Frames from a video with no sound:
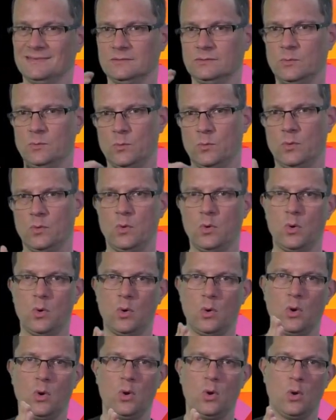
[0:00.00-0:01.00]
Then we
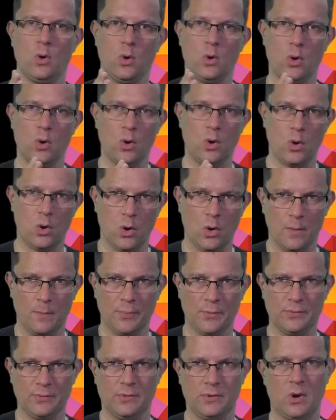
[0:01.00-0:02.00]
asked about wishes
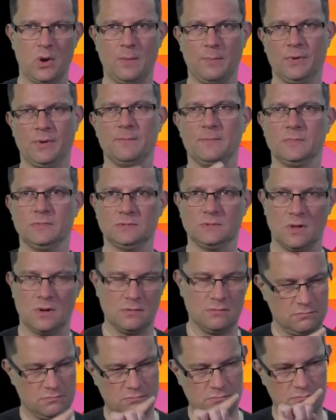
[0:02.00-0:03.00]
for new assistive
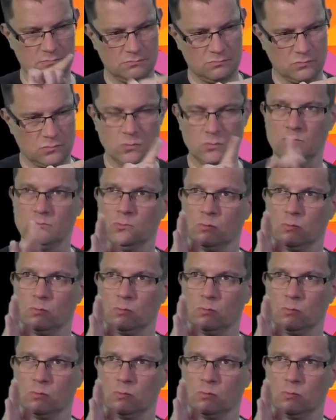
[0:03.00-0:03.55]
products.